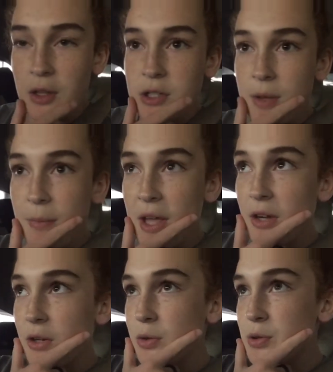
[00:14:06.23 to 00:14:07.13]

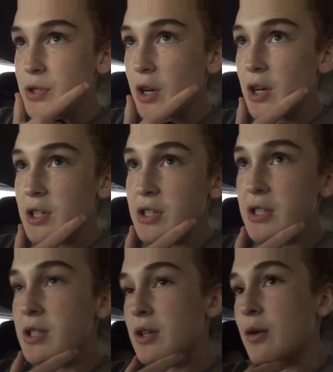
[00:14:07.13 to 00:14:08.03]
tomato
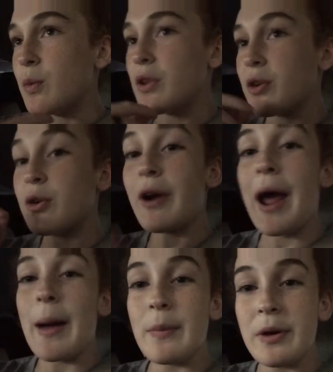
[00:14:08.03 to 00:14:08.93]
sauce with
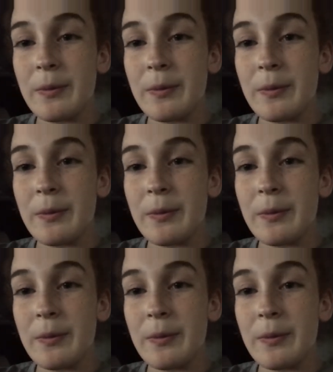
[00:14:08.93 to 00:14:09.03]
crab